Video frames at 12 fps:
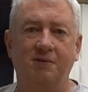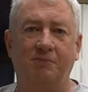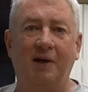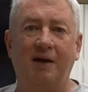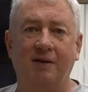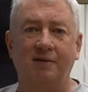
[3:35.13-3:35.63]
The
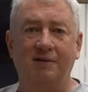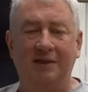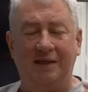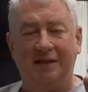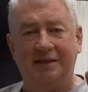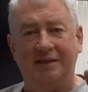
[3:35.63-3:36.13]
pilot,
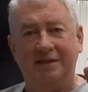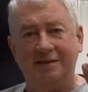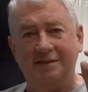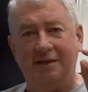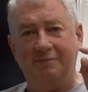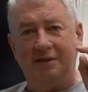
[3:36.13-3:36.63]
and
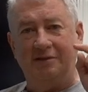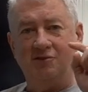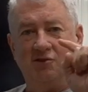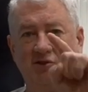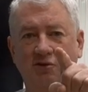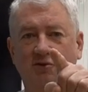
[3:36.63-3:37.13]
yes, that
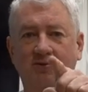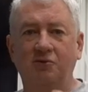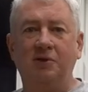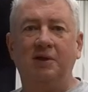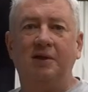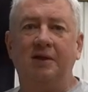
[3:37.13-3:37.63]
means
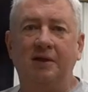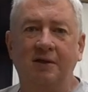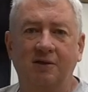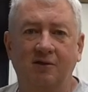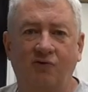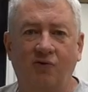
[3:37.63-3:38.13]
you,
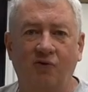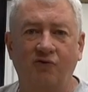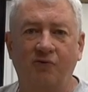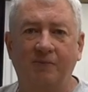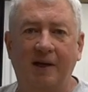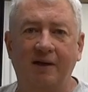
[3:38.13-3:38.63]

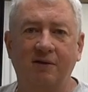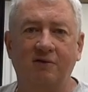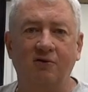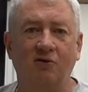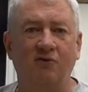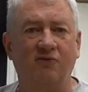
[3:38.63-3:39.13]
controls the
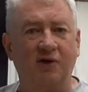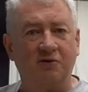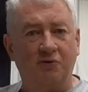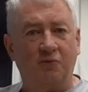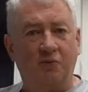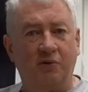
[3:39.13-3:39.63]
magnitude of the
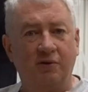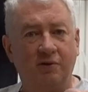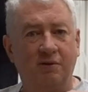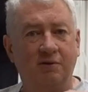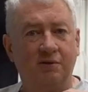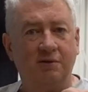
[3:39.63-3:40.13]
vector
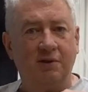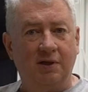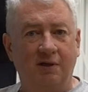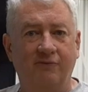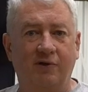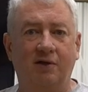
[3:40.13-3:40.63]
with the
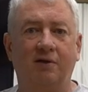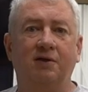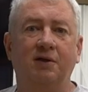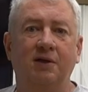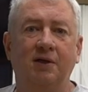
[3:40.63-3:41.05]
elevator.